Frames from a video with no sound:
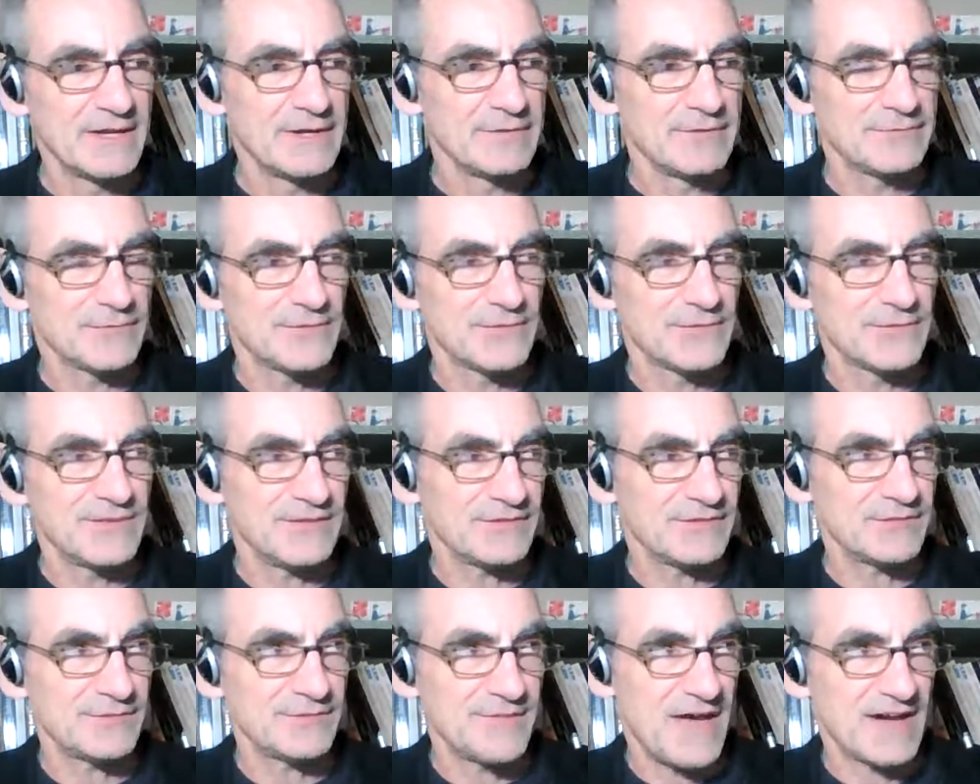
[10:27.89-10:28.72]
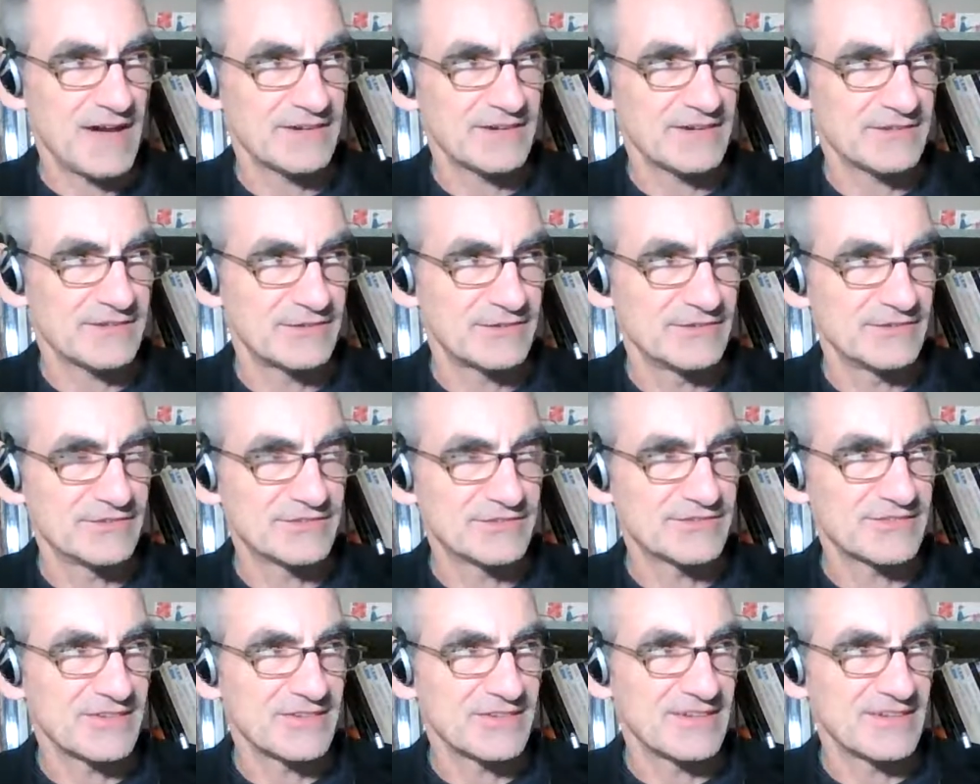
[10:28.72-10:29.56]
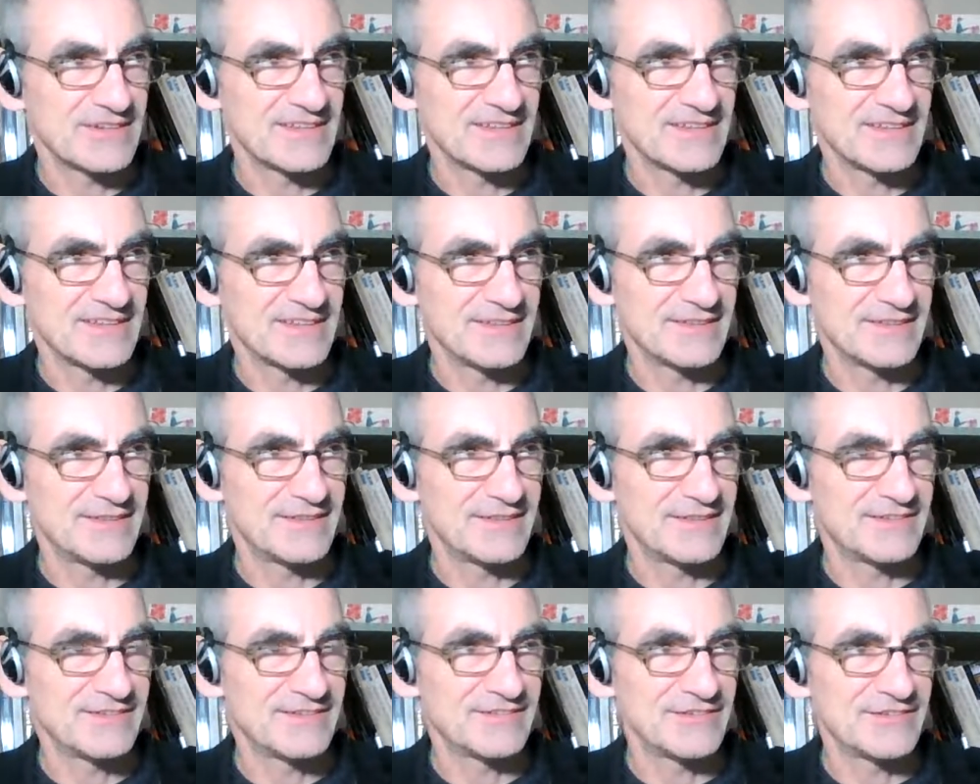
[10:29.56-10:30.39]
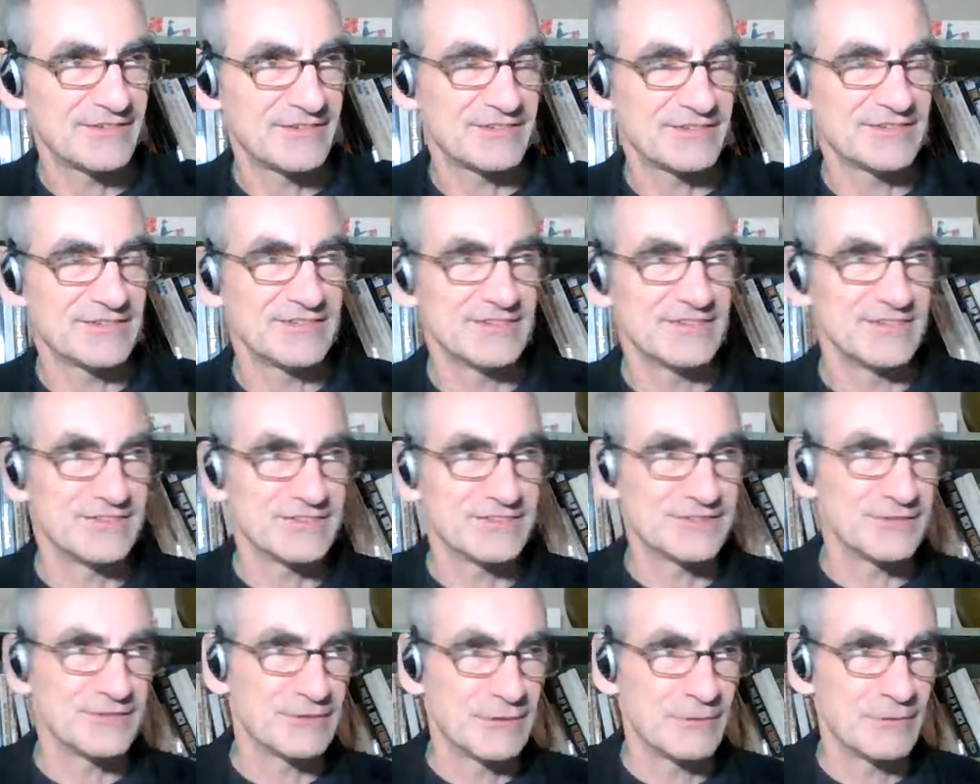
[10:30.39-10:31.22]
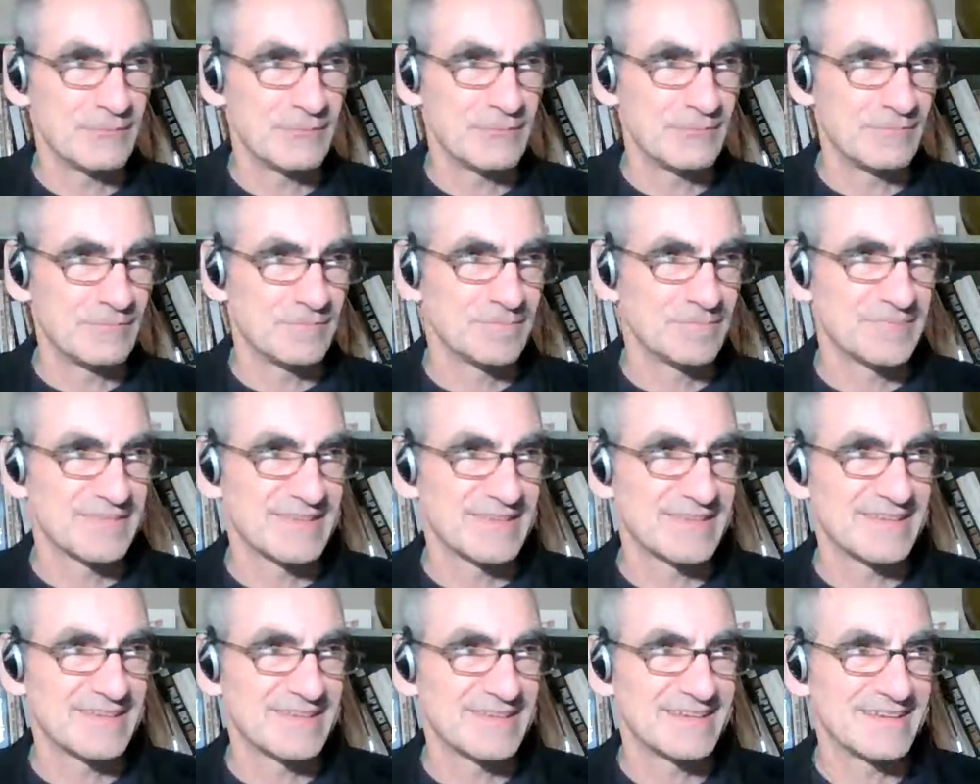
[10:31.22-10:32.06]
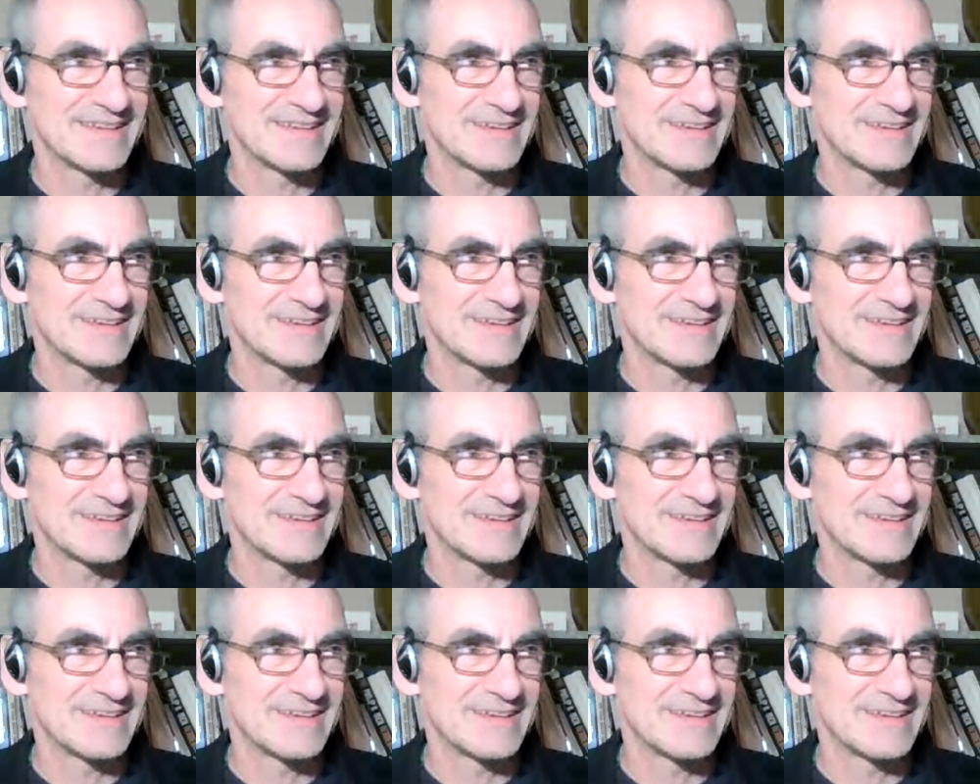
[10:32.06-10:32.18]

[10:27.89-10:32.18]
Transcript: for these factors, uh, the decision is, you know, uh,